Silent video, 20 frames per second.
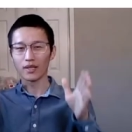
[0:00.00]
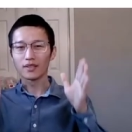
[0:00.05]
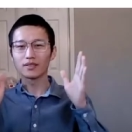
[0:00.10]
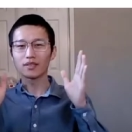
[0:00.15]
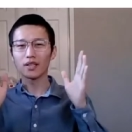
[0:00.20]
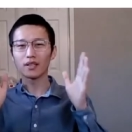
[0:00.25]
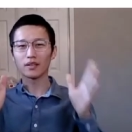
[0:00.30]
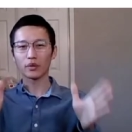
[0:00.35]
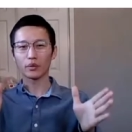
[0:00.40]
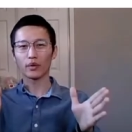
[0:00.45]

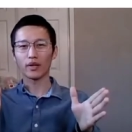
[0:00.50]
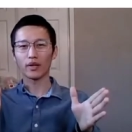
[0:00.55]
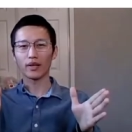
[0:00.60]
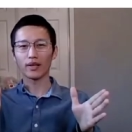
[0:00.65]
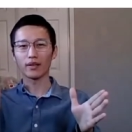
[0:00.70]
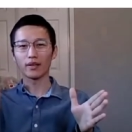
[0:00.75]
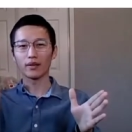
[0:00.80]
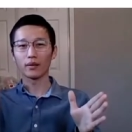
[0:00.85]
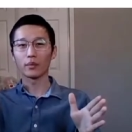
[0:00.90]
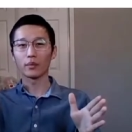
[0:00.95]

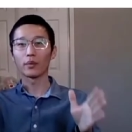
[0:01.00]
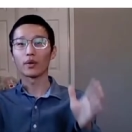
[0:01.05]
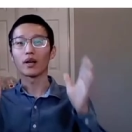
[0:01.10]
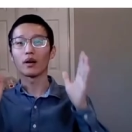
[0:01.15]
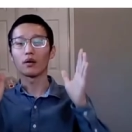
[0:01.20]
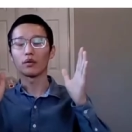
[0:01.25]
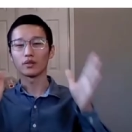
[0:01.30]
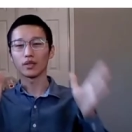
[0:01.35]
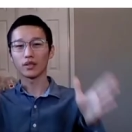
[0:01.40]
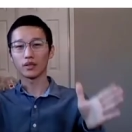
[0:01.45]
Generally, we
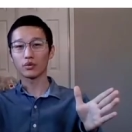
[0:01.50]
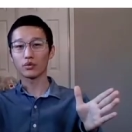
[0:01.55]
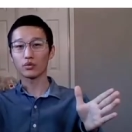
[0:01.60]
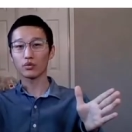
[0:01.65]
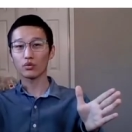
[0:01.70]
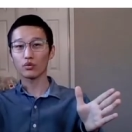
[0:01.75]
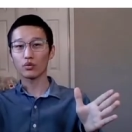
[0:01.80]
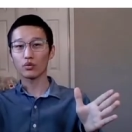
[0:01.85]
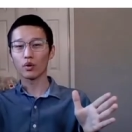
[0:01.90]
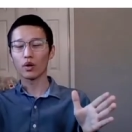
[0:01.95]
call this
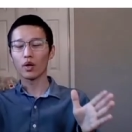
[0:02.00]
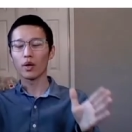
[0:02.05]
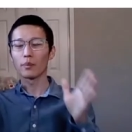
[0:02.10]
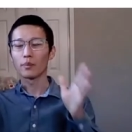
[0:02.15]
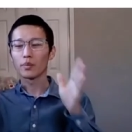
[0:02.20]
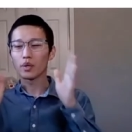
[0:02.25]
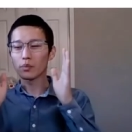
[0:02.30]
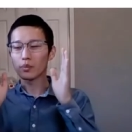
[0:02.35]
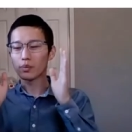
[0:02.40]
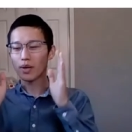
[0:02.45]
rule
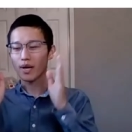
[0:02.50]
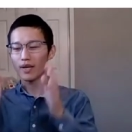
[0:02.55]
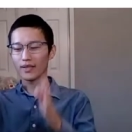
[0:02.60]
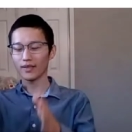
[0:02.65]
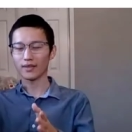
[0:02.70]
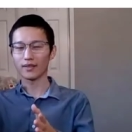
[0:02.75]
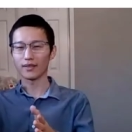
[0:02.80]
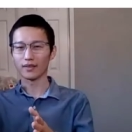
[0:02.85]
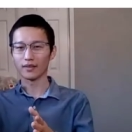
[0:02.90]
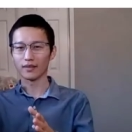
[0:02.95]
beam
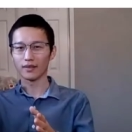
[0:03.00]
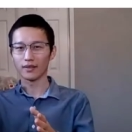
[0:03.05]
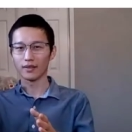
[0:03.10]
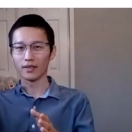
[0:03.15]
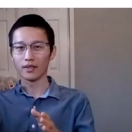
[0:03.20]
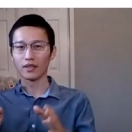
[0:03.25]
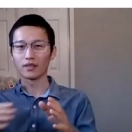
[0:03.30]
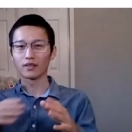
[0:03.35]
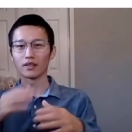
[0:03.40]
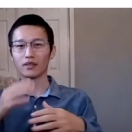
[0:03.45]
pattern,
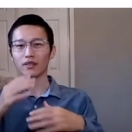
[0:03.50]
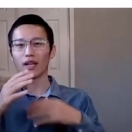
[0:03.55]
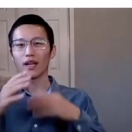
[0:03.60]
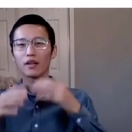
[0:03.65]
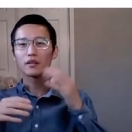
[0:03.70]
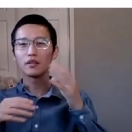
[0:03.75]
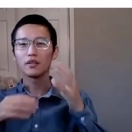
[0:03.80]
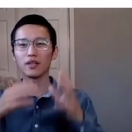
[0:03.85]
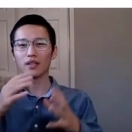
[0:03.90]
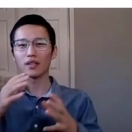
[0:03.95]
the
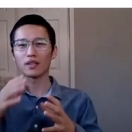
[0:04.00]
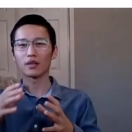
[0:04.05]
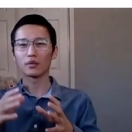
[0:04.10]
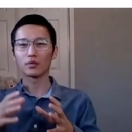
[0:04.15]
technique